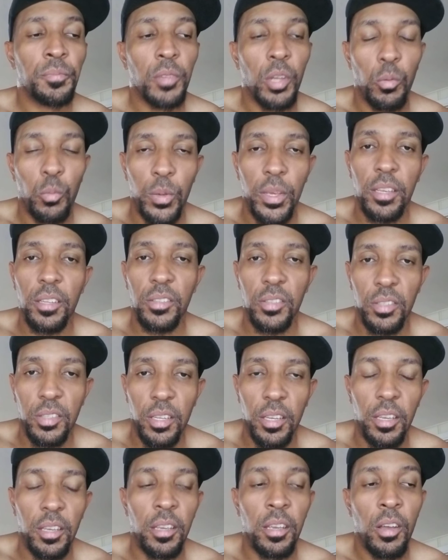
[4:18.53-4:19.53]
We can
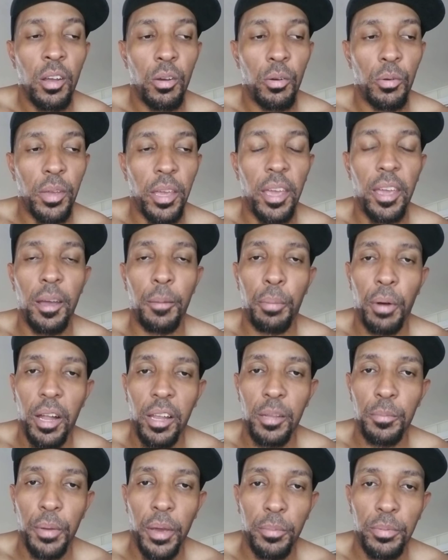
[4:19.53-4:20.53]
see, okay, a
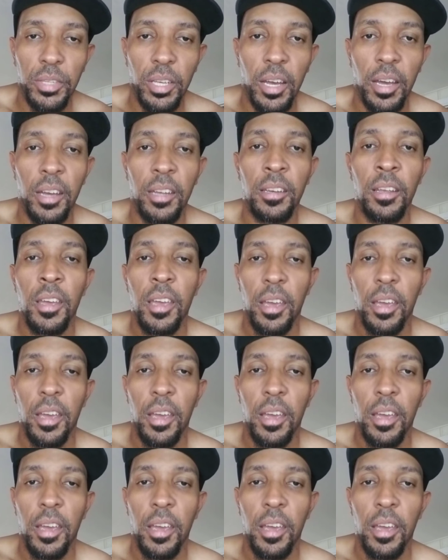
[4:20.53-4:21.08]
polypeptide,